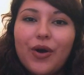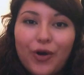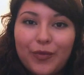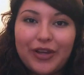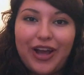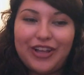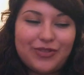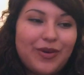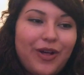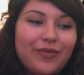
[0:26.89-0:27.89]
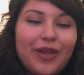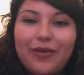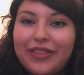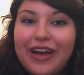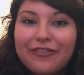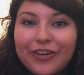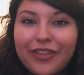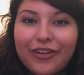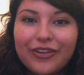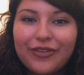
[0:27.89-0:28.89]
oh my gosh. Well, without
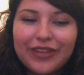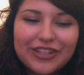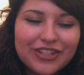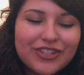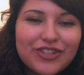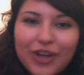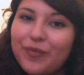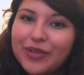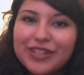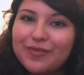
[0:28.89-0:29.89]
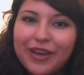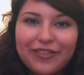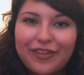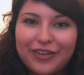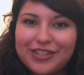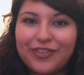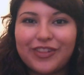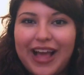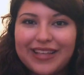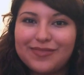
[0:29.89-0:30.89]
further ado, let's just jump into my favorites
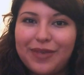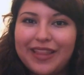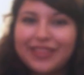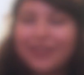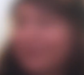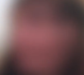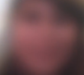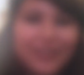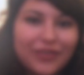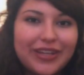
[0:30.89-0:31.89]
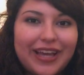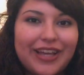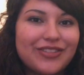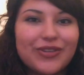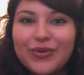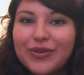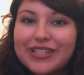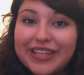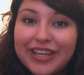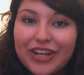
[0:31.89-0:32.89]
for last month. Okay guys, so
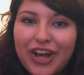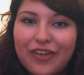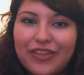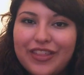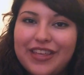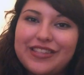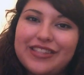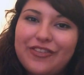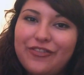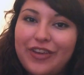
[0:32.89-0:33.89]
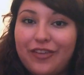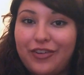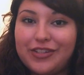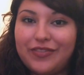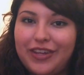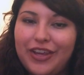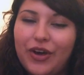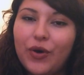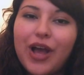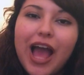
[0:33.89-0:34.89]
to kick off this favorites
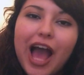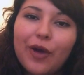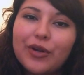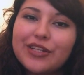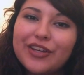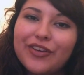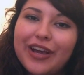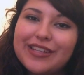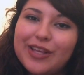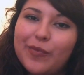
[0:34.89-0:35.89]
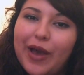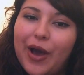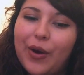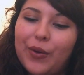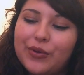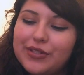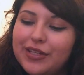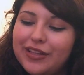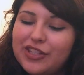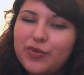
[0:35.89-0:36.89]
video, I want to tell you guys about,
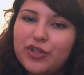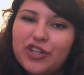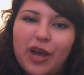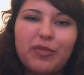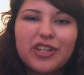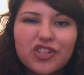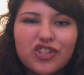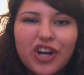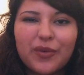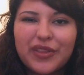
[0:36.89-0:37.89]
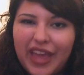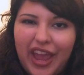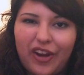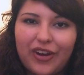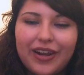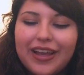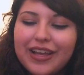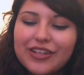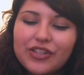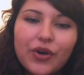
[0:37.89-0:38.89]
let's switch it up. Let's start with hair.
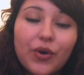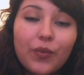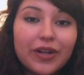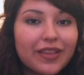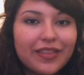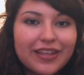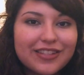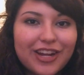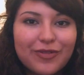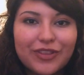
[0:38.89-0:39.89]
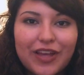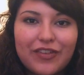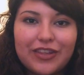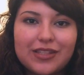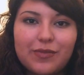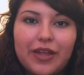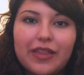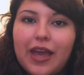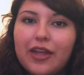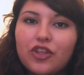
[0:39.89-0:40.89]
So one of the things that I've been loving this
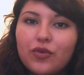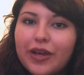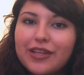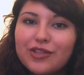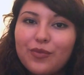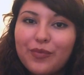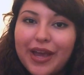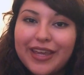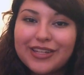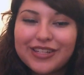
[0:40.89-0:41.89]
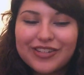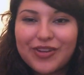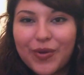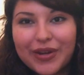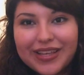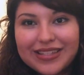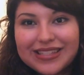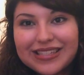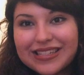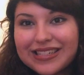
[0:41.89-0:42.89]
month, and you guys might notice